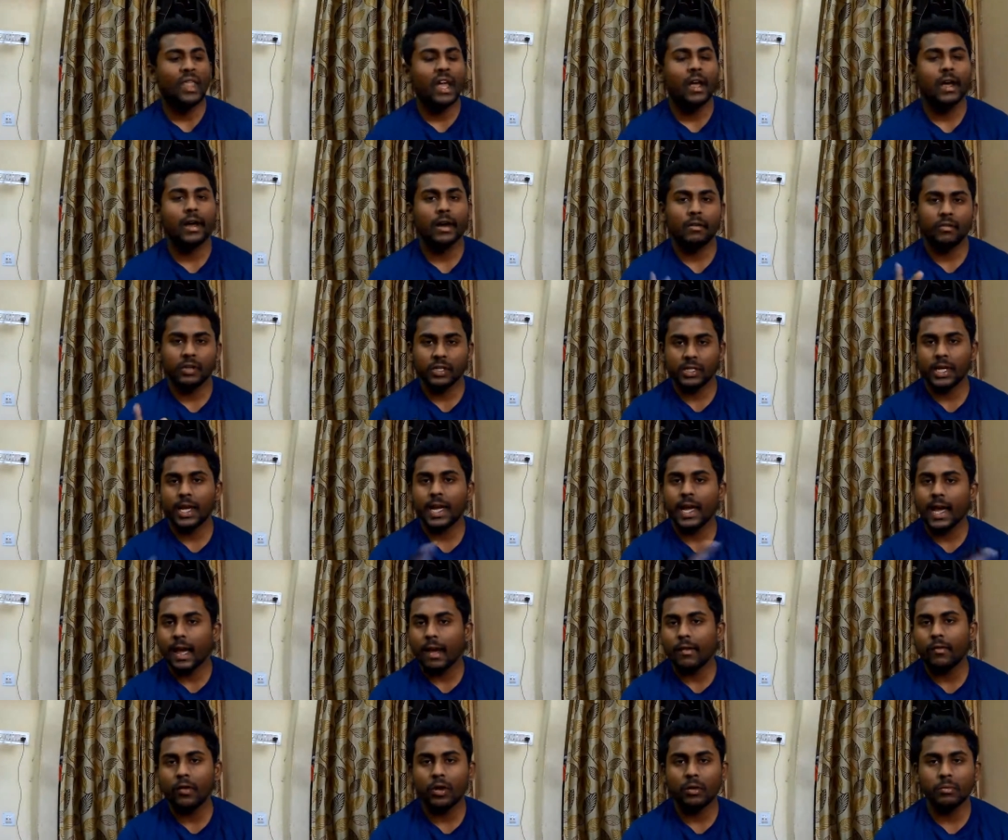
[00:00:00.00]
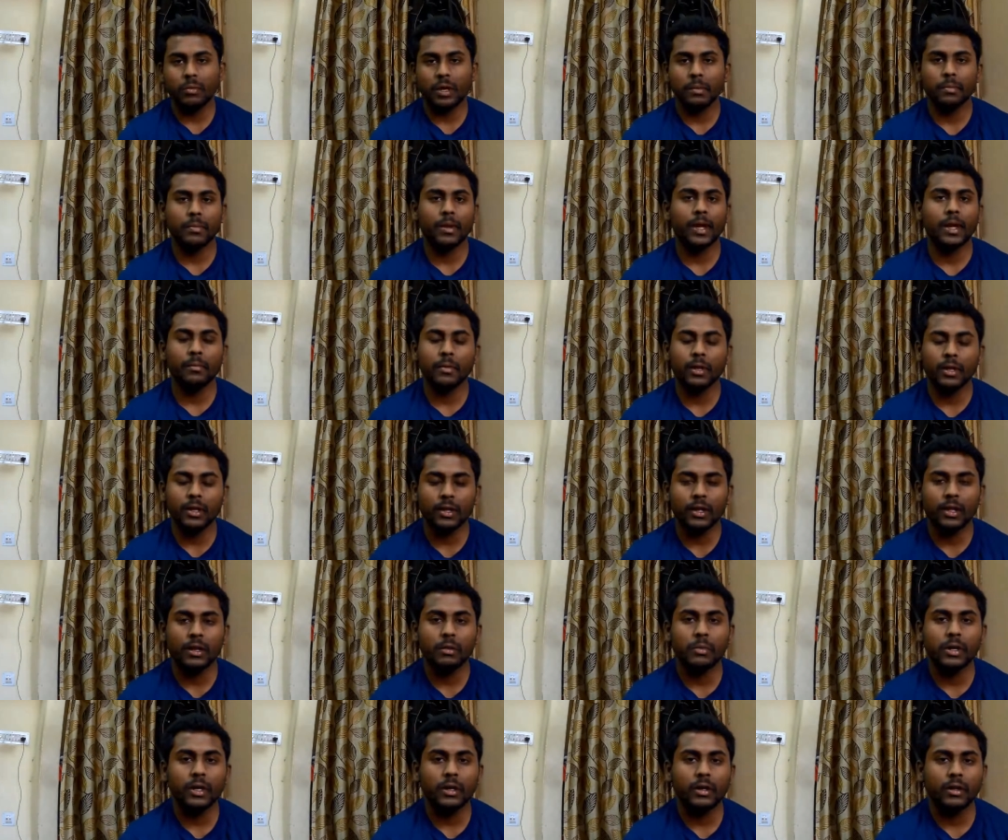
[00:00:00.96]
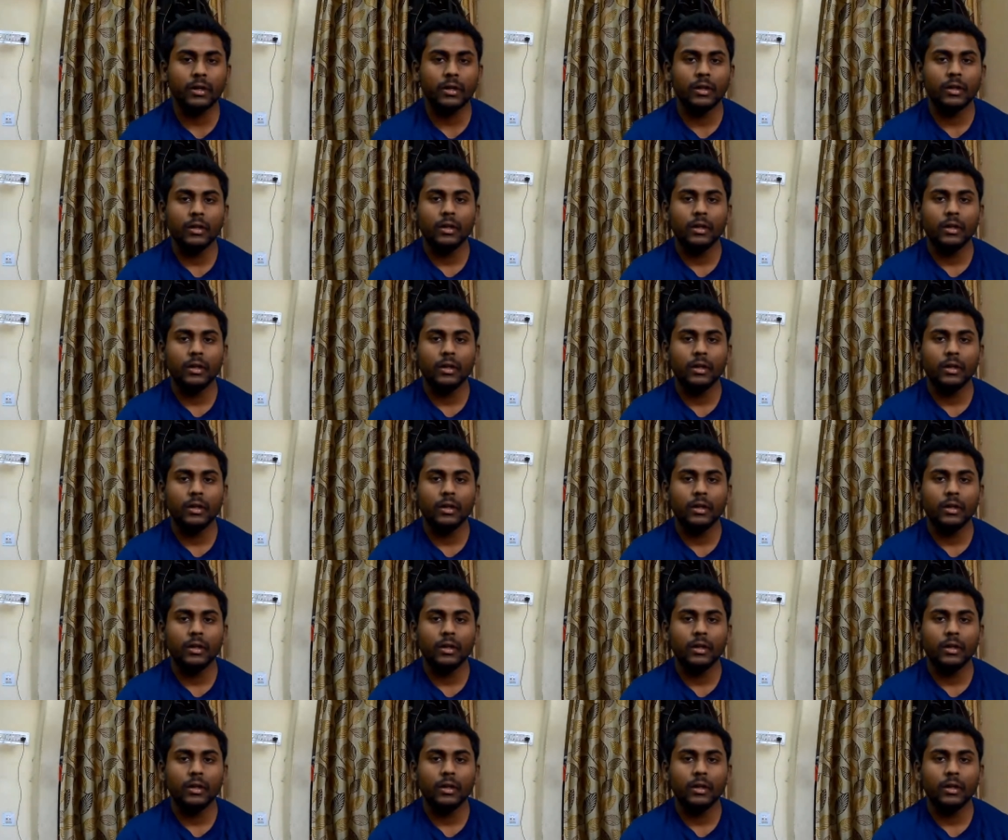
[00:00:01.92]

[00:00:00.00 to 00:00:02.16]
uh, which I have on my primary helmet